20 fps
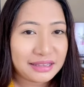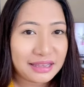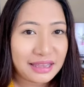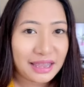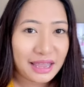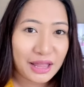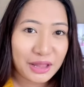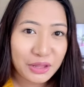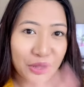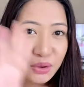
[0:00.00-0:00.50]

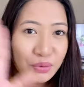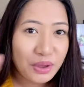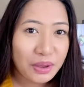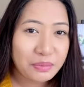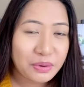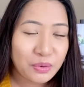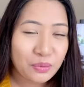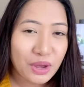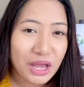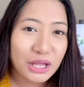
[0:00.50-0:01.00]
Hello
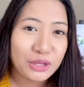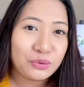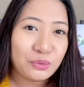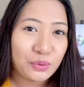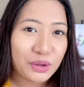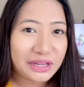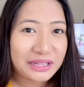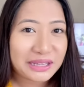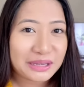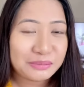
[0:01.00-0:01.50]
everyone!
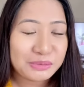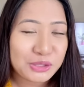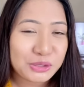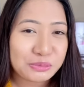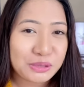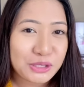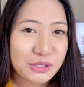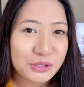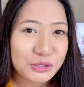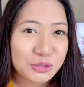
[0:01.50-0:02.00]
Welcome to
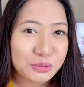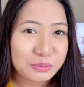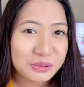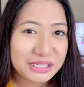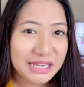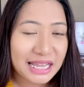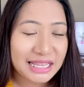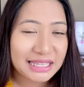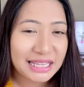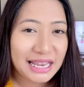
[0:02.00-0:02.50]
my YouTube
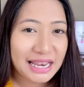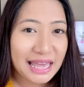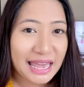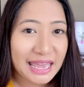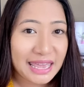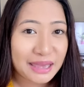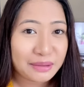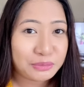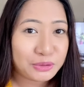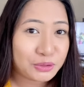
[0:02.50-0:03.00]
channel. I
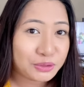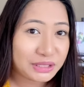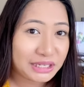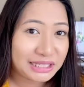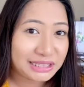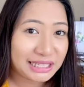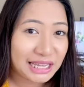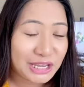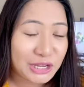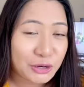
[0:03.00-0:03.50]
am
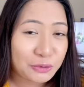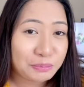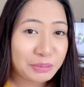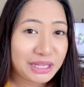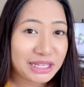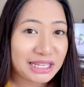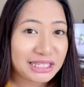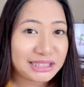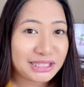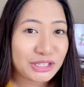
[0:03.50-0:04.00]
Donita, your
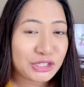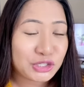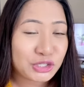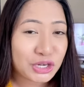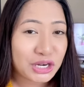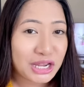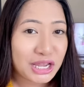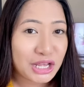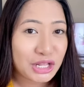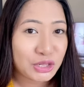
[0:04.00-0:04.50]
Pinay teacher
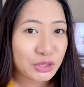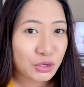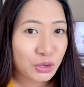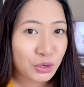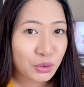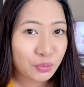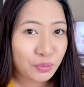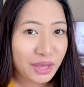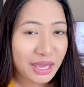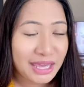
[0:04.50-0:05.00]
in
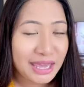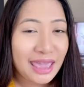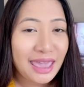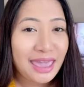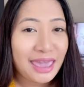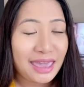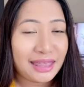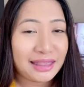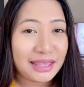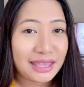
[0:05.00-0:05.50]
Norway,
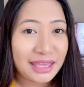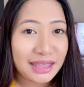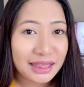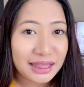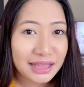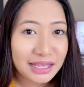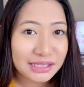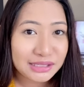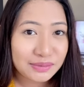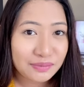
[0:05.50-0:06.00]
and in
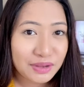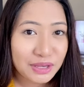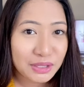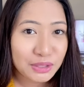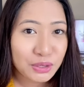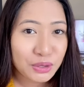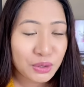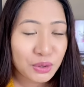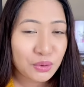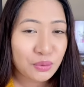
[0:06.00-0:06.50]
this
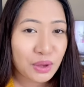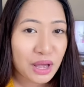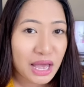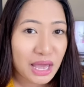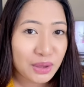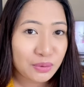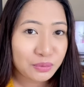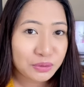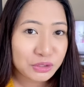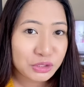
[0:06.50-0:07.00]
video,
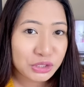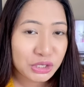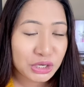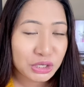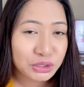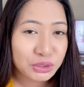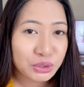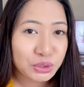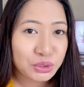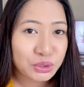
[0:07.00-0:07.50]
I will
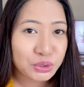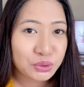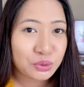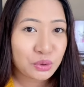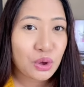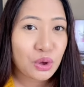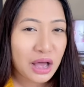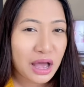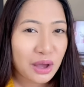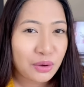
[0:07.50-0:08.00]
share to
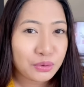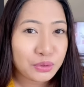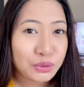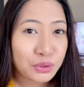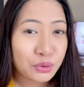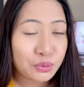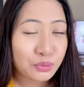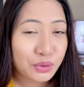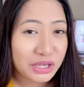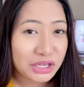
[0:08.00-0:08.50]
you how
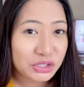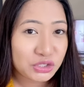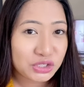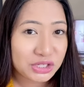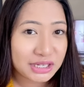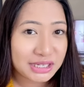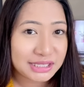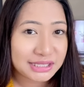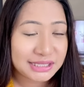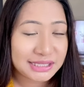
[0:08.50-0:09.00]

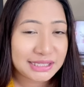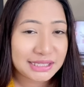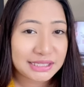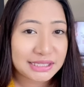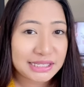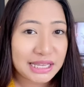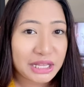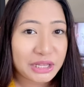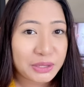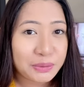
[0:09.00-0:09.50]
Norwegians
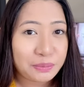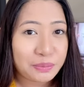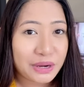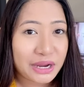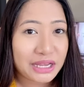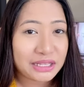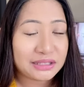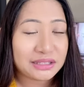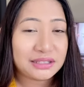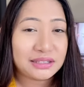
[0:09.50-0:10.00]

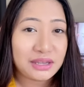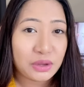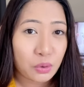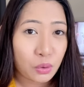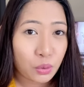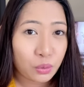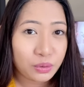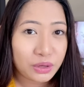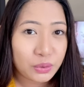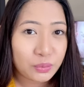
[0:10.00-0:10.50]
celebrate the
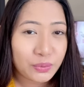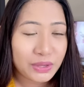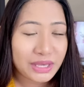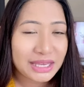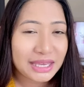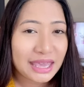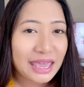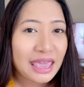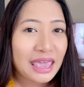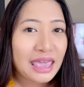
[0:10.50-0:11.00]
Holy
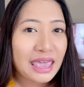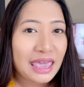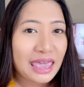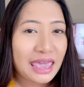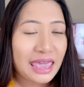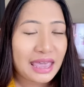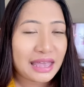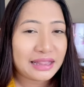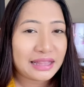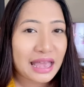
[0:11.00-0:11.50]
Week,
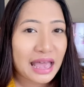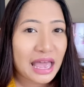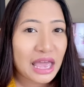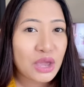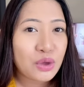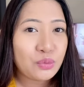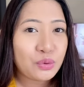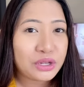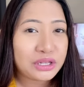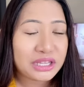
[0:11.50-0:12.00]
and
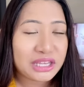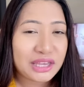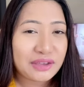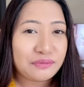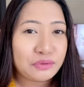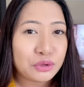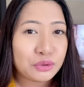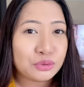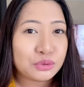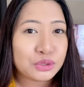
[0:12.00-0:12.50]
I will give
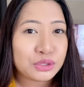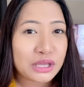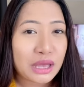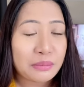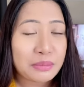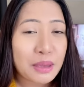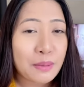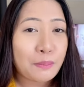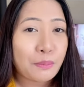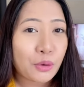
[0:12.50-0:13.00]
you some
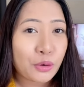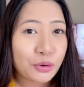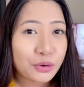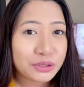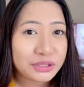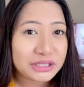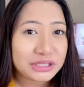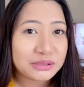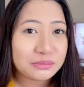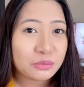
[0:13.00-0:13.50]

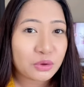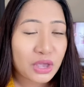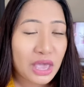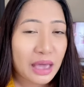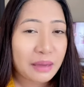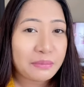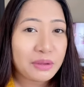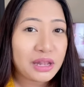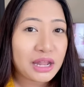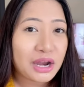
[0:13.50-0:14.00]
important
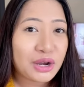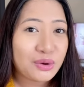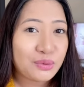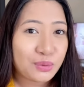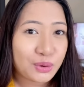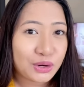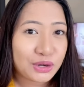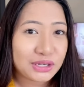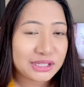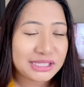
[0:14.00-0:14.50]
vocabulary
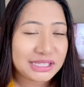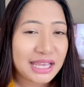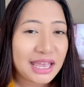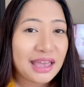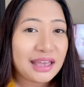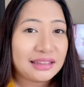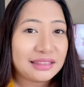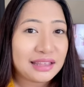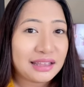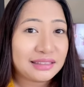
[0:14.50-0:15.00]
words
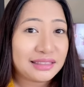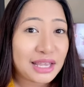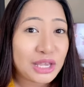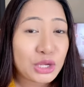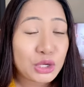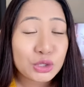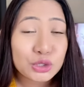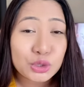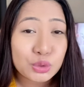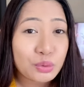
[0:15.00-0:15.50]
that they
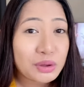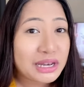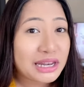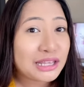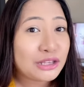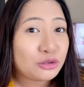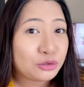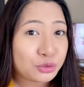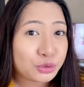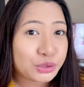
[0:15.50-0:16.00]
usually
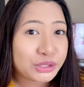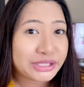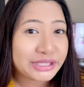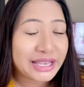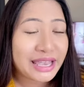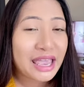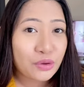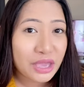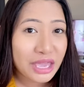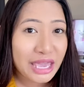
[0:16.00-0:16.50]
used
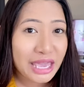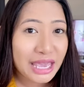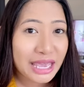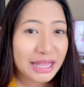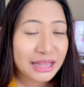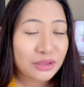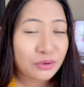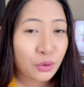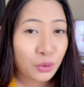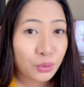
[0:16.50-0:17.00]

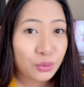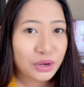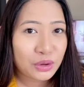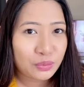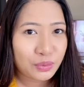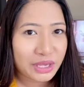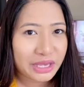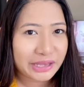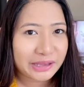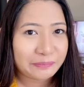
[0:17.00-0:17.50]
in Holy
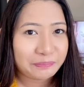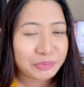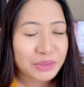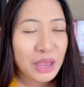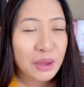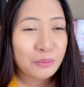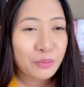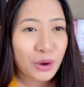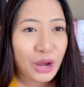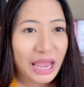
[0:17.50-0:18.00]
Week.
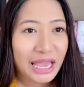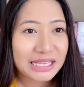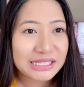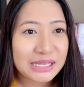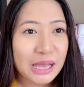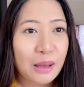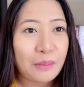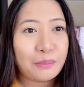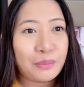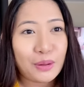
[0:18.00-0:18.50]
For
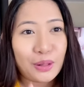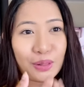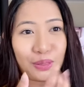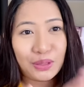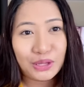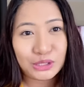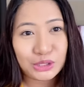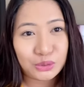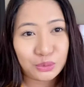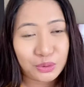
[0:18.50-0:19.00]
example,
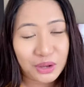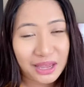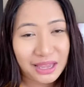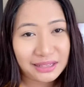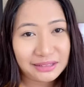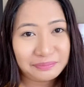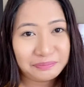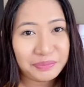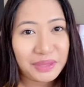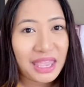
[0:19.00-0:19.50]
this
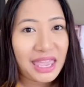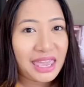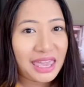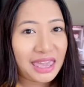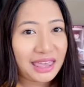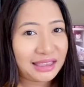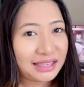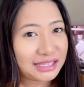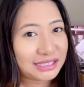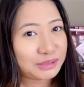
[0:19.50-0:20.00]
one,
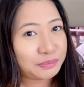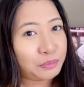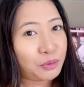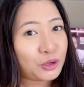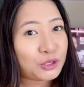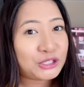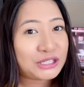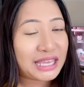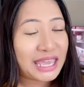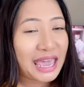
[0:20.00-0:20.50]
it is
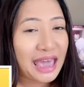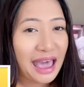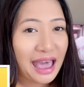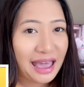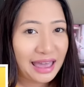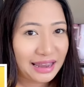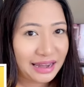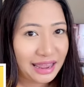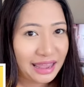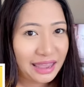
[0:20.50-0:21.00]

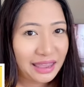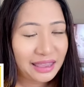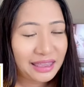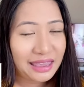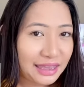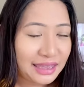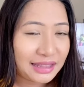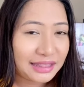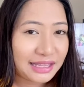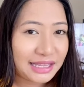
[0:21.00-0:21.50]
påskehare,
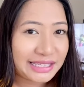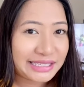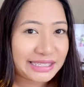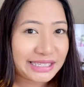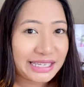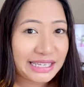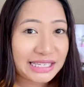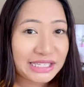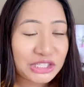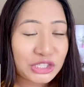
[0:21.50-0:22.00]
it is
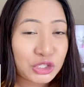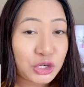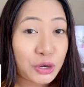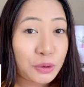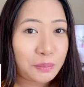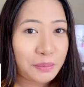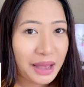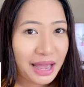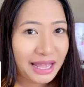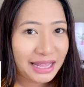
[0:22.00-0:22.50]
Easter
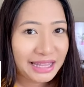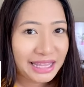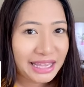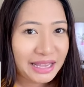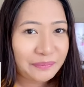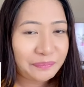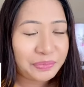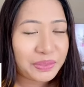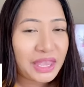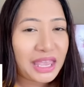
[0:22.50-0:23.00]
Bunny,
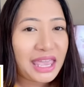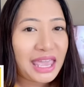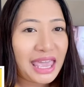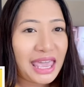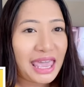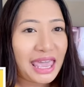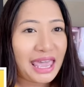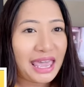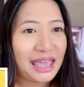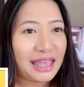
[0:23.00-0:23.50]

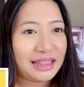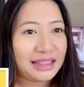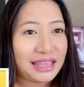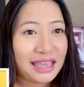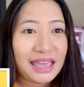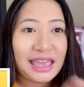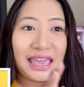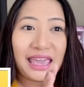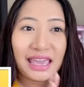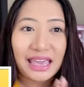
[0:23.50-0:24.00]
and
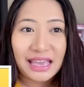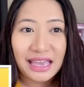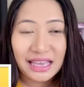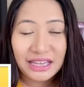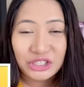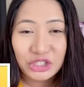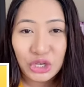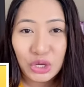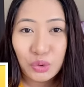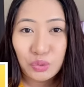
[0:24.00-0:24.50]

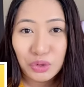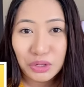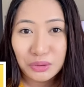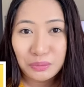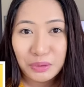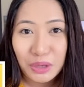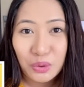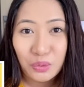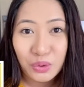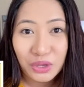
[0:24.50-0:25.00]
she will
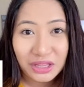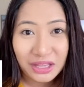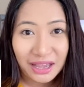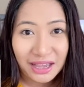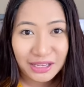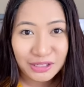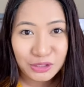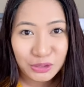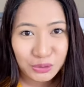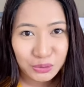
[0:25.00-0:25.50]
be with
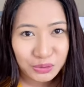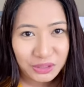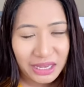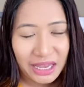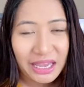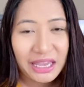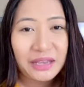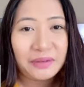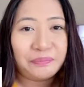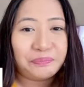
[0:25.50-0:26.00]
us
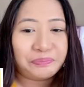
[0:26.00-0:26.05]
today.